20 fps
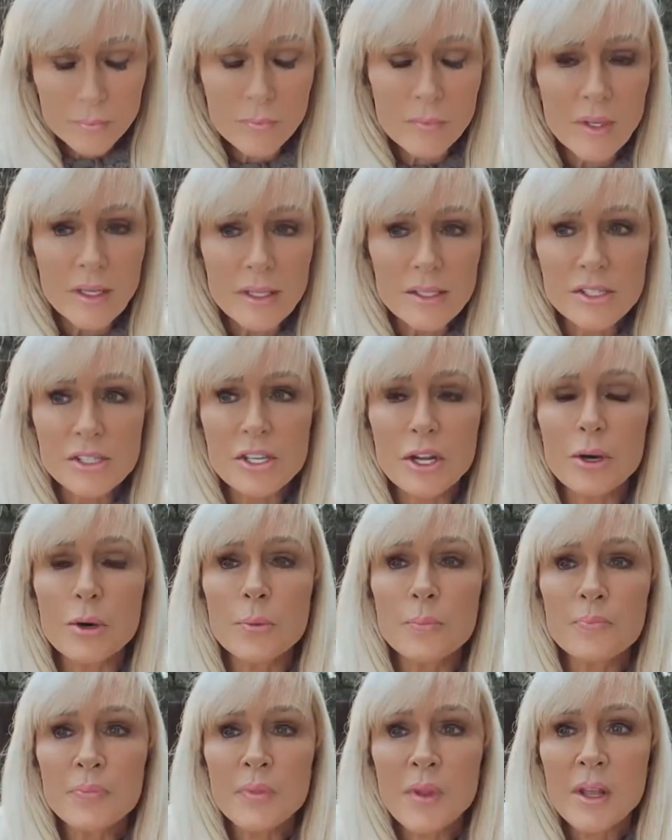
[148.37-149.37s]

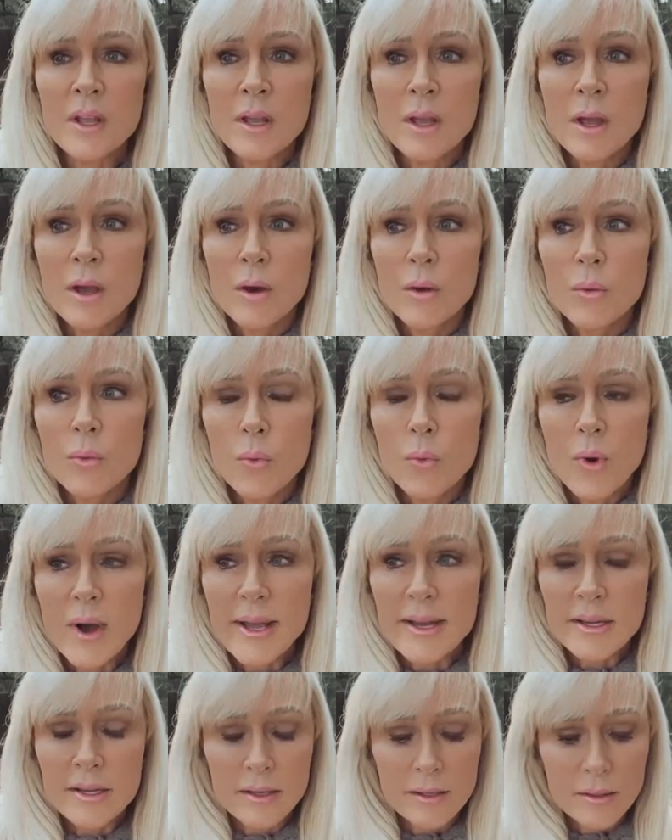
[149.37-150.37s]
So
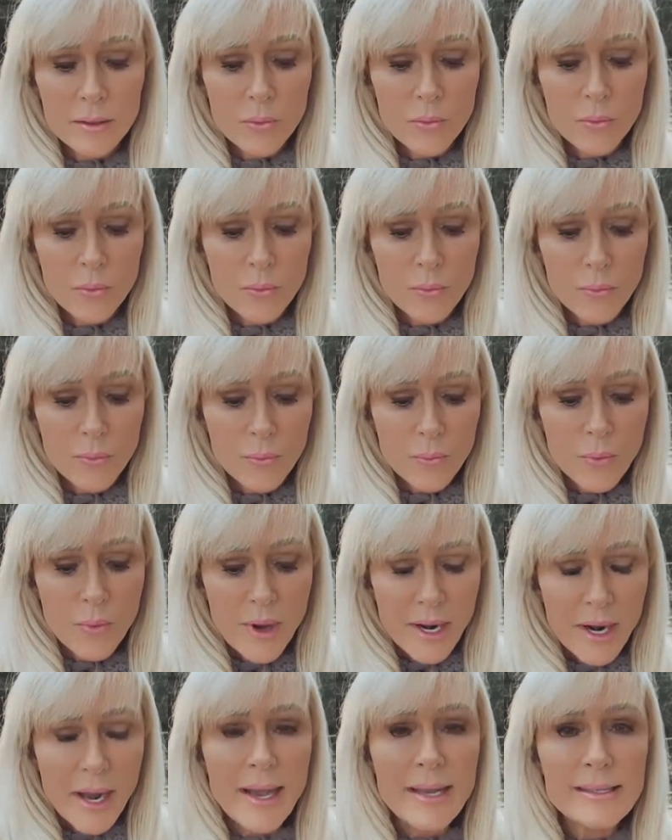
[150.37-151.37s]
what
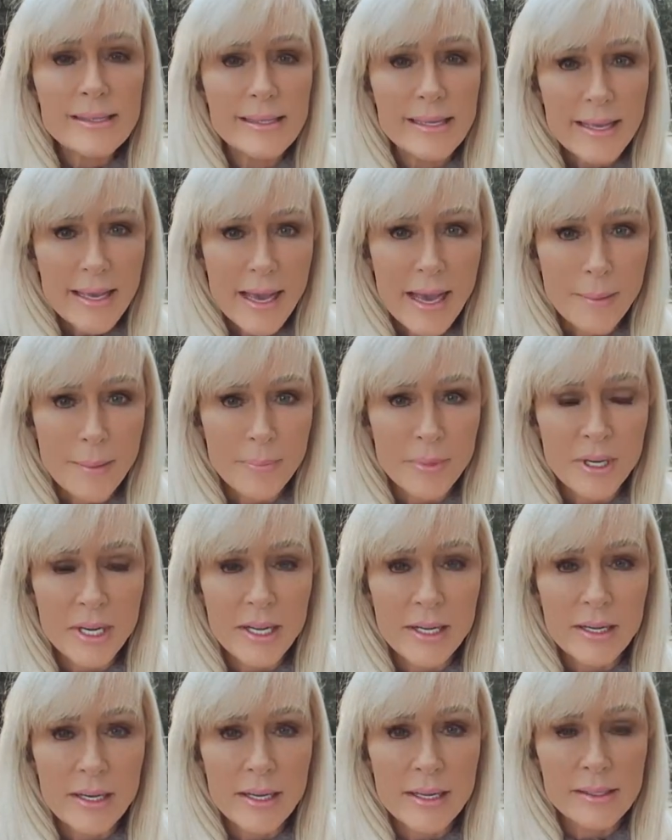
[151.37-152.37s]
I see
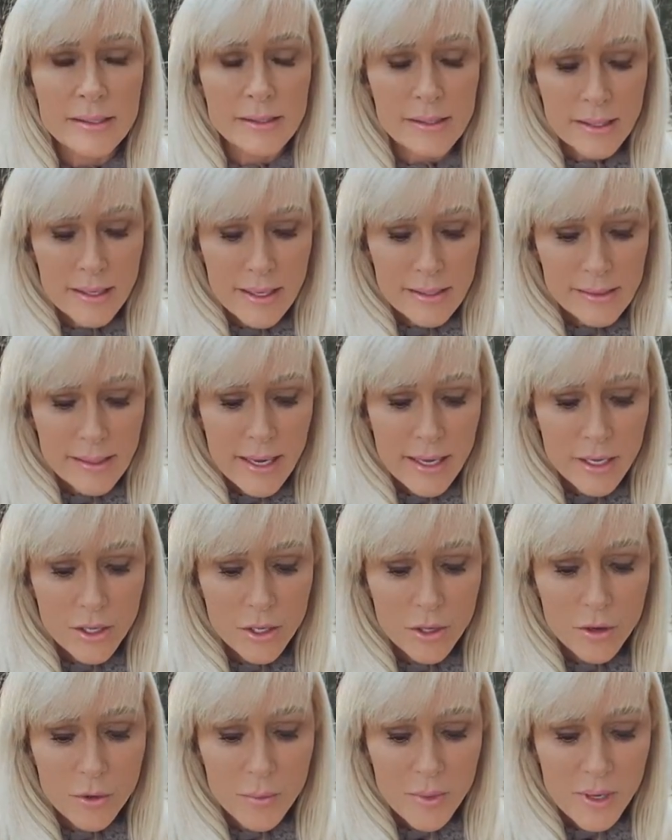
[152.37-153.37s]
happening is a
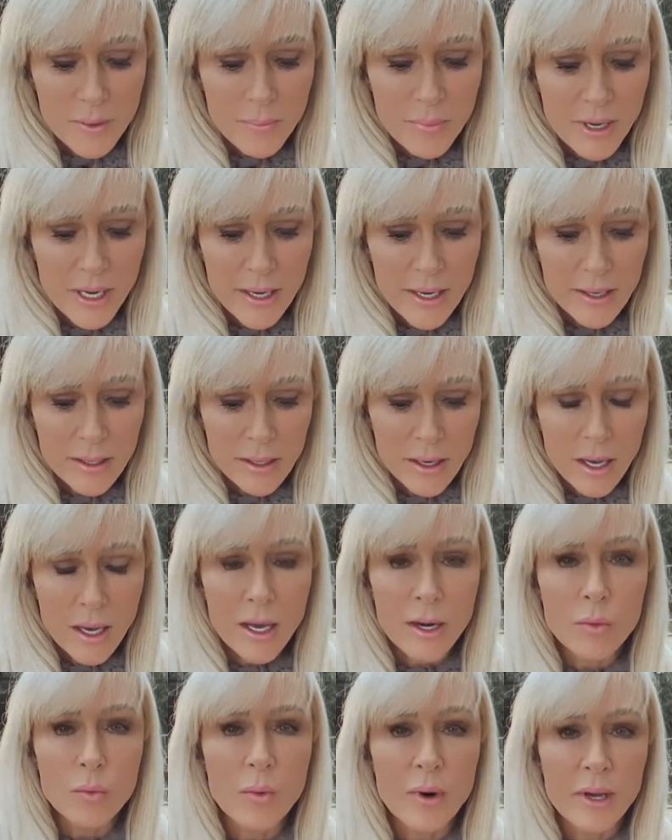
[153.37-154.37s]
human being
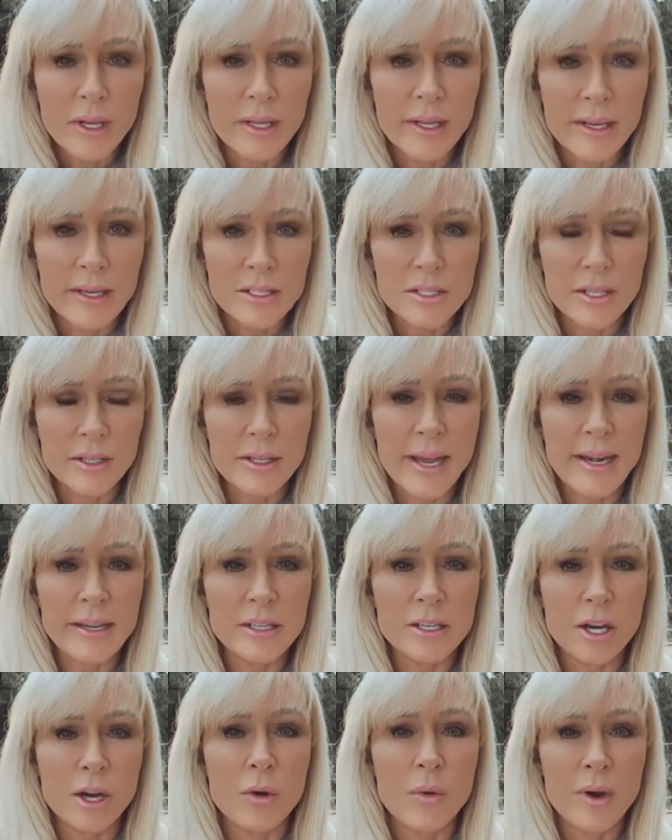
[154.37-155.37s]
unwilling to let
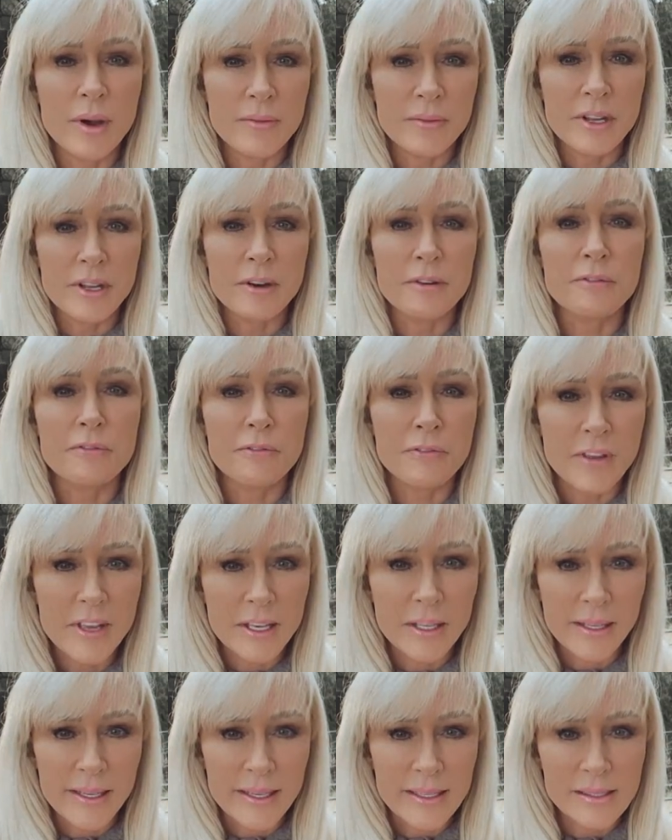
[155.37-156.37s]
go of their
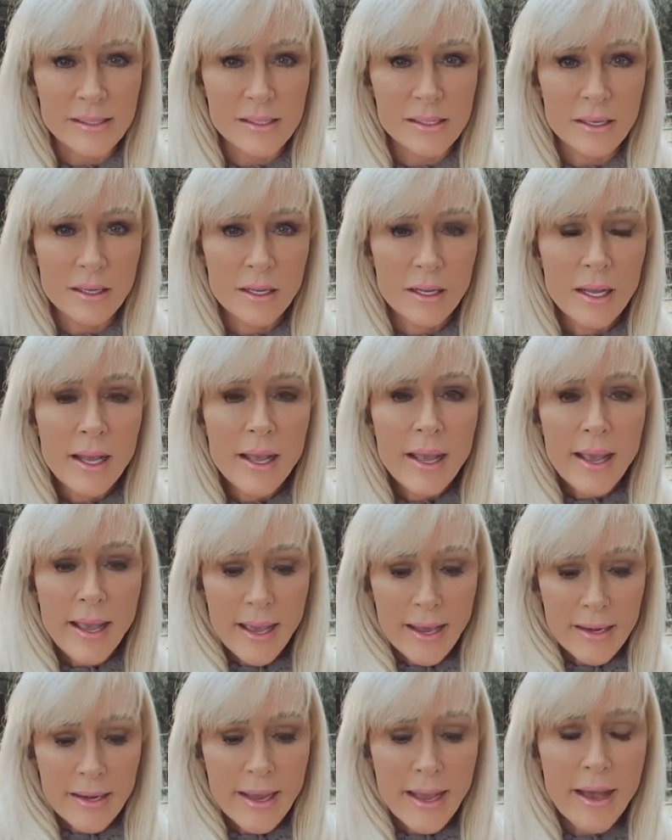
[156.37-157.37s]
feelings
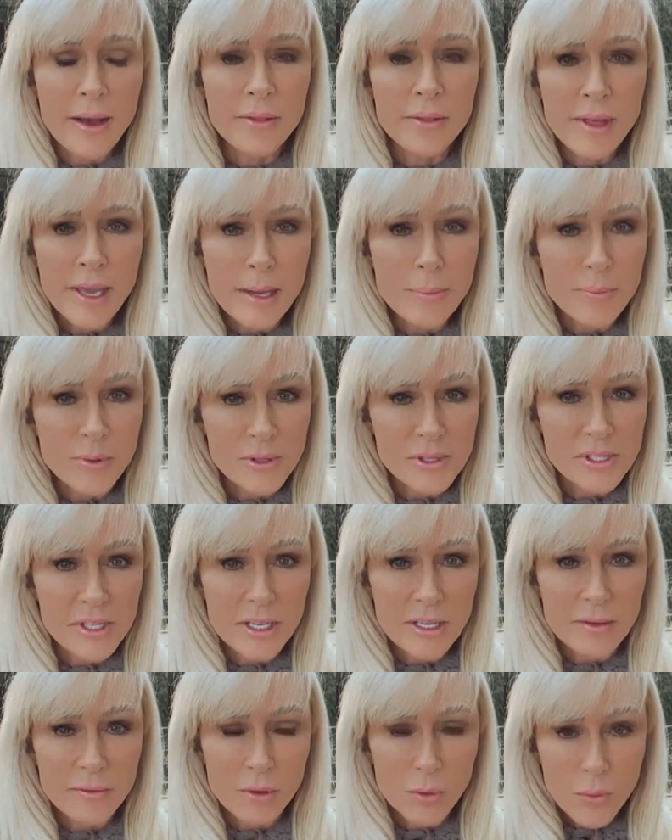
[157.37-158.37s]
and how they
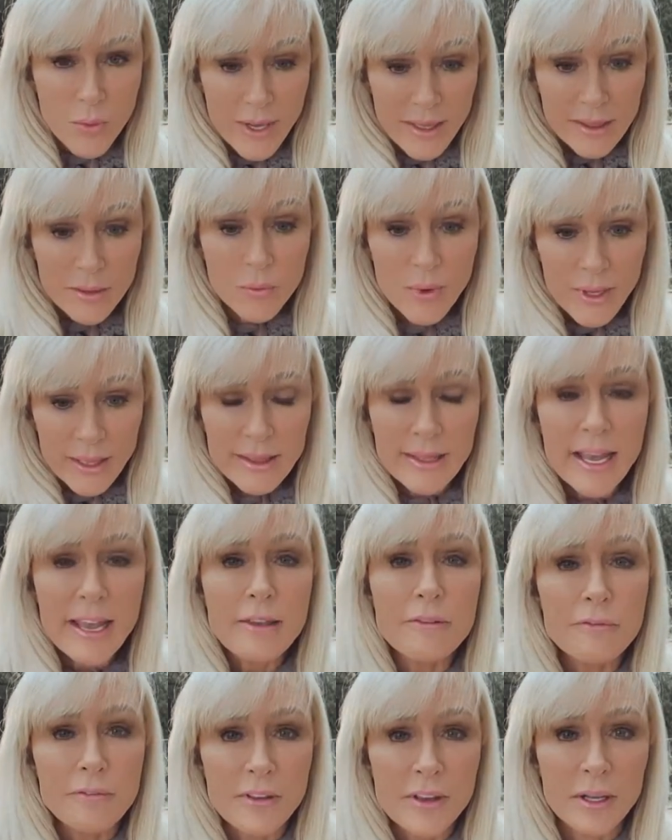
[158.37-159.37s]
perceive or what they
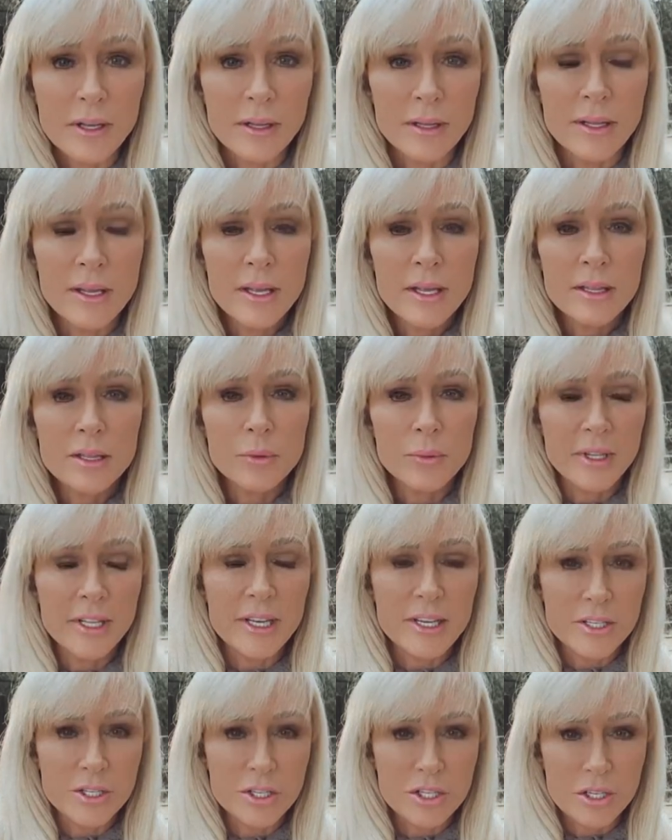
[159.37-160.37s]
feel the
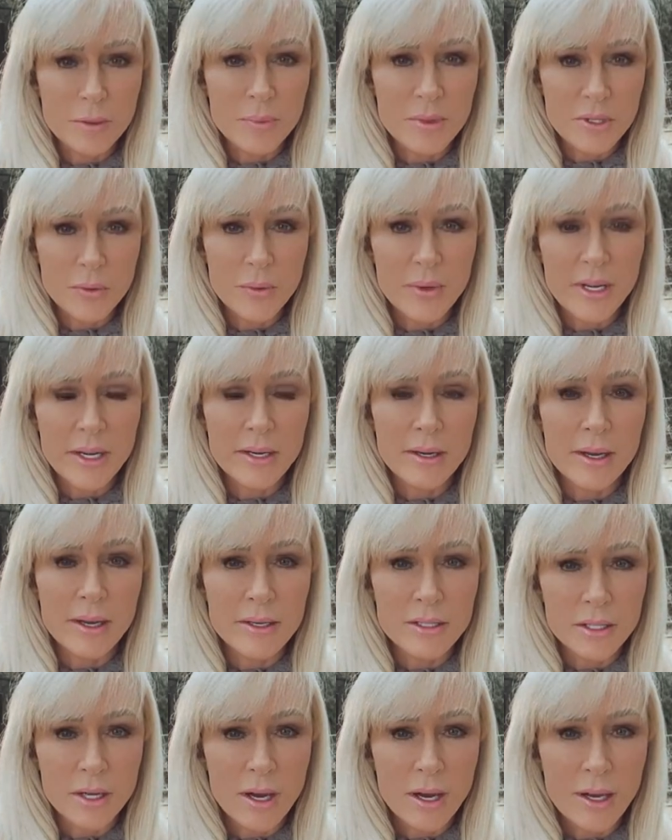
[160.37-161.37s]
relationship between a
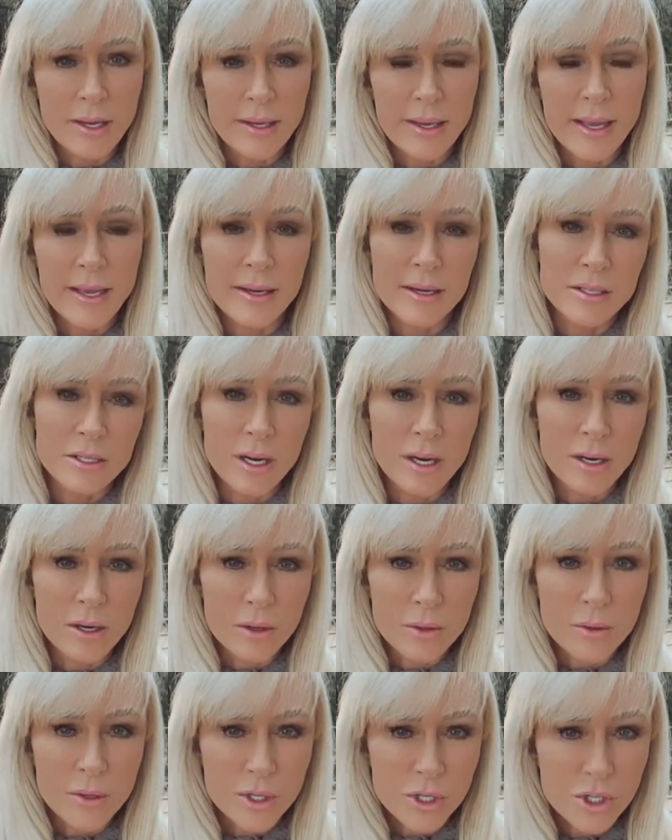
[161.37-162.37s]
dog and a dog
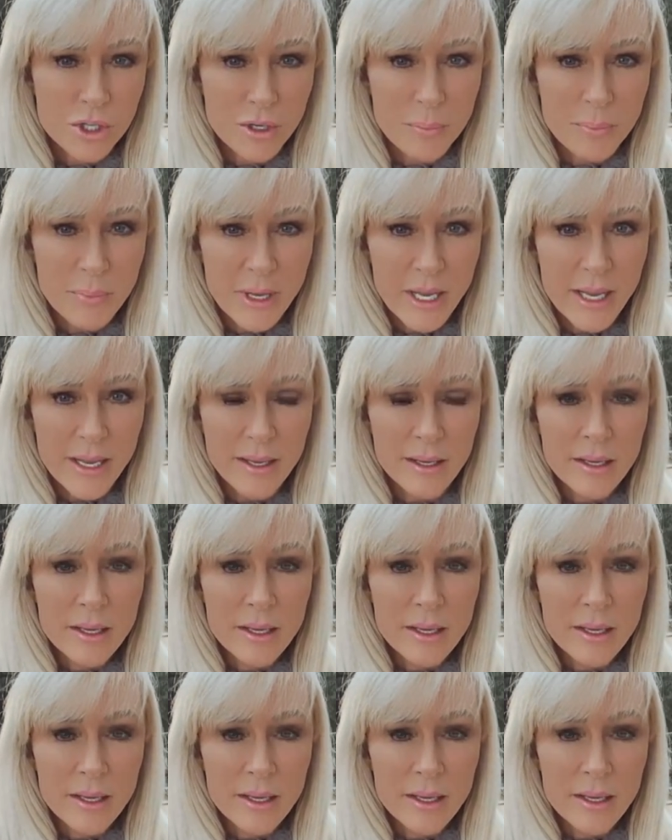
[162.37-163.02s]
owner should be.